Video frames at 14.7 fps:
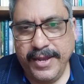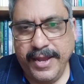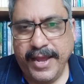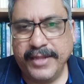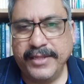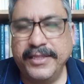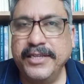
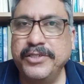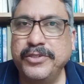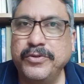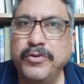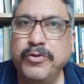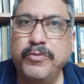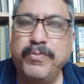And this
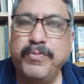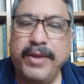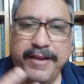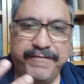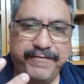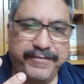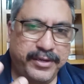group
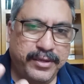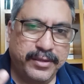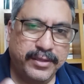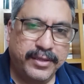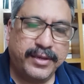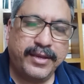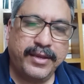left
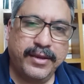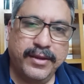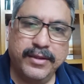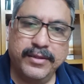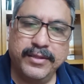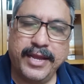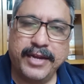the,
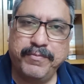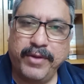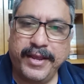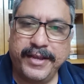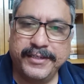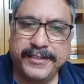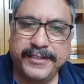that
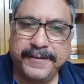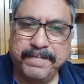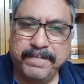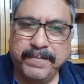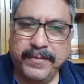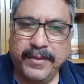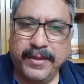place.
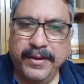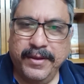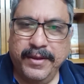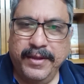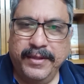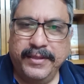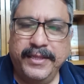
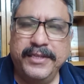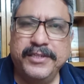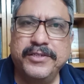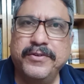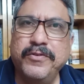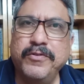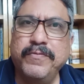
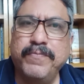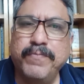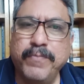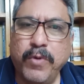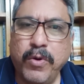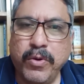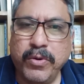This group
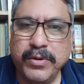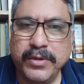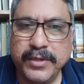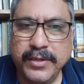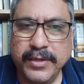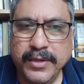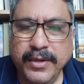
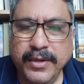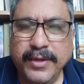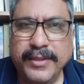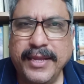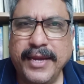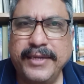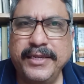mourned
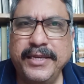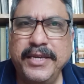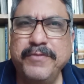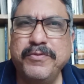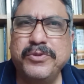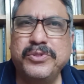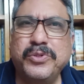that he
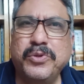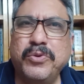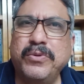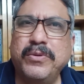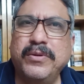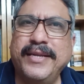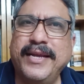was
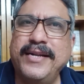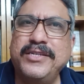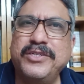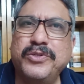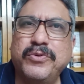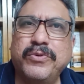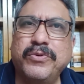so dealt
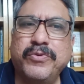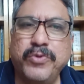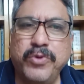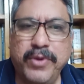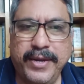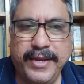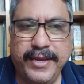so
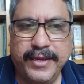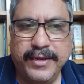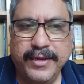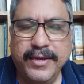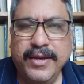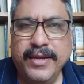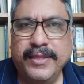cruelly
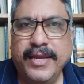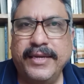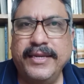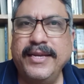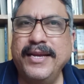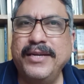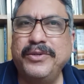that
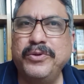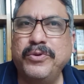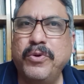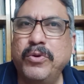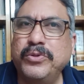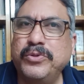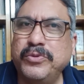he had to
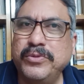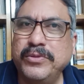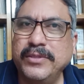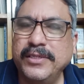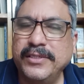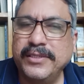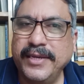go through
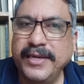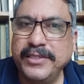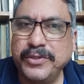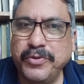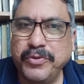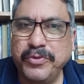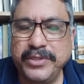this
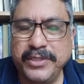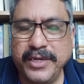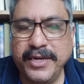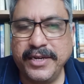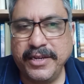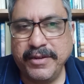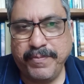
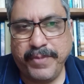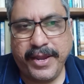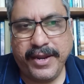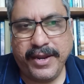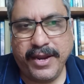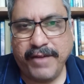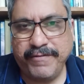excruciating
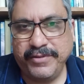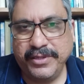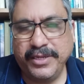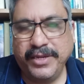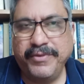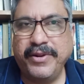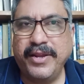pain after
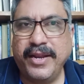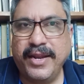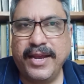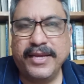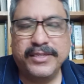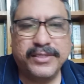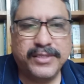they
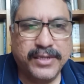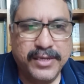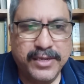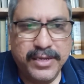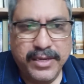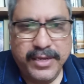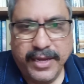realized
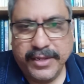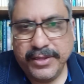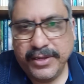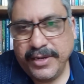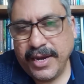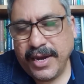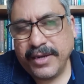in
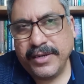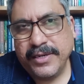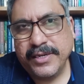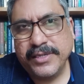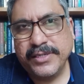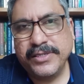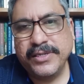the
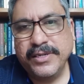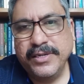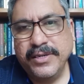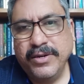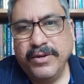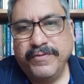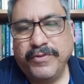darkness
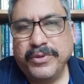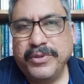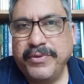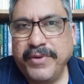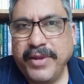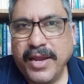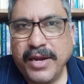for
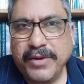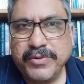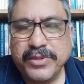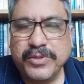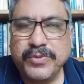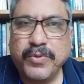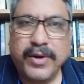three
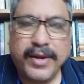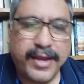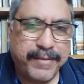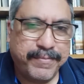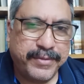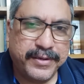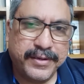hours what
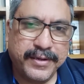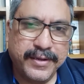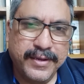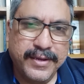happened.